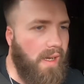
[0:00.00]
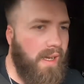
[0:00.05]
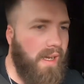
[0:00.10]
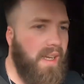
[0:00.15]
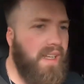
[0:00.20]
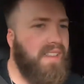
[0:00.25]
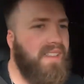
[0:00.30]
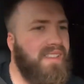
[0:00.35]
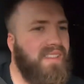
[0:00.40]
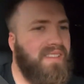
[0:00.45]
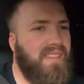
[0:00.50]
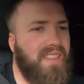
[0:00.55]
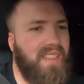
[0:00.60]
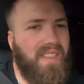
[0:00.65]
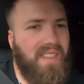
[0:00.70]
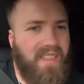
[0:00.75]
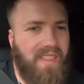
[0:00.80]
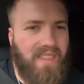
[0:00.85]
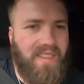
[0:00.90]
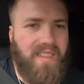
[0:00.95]

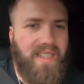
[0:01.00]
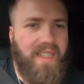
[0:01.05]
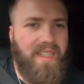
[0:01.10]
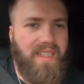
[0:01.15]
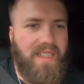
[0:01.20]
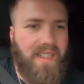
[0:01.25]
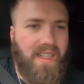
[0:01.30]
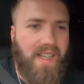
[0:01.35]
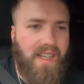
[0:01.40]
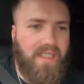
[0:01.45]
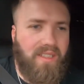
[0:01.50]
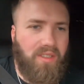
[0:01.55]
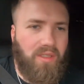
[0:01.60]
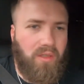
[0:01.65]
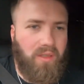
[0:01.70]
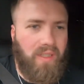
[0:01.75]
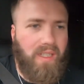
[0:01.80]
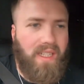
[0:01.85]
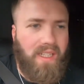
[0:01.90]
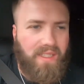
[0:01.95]
And I think the
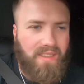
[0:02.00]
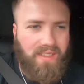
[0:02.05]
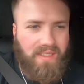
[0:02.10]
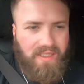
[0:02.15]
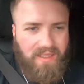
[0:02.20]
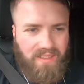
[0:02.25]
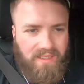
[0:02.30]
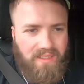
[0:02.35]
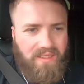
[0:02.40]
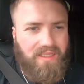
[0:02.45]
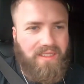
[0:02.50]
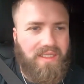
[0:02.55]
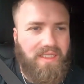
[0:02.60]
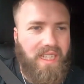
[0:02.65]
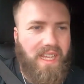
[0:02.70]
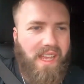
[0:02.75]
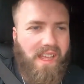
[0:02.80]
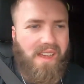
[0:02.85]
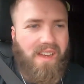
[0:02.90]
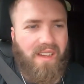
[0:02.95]
answer is,
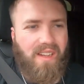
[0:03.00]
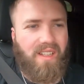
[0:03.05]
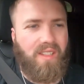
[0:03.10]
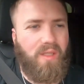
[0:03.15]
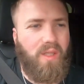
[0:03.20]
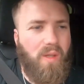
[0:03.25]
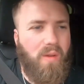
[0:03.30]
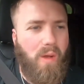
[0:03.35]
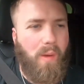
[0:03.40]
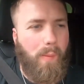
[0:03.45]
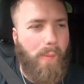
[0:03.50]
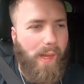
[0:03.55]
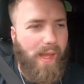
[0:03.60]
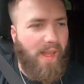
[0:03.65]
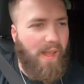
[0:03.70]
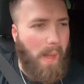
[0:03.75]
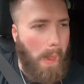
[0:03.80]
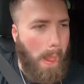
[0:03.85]
yeah, I do a bit.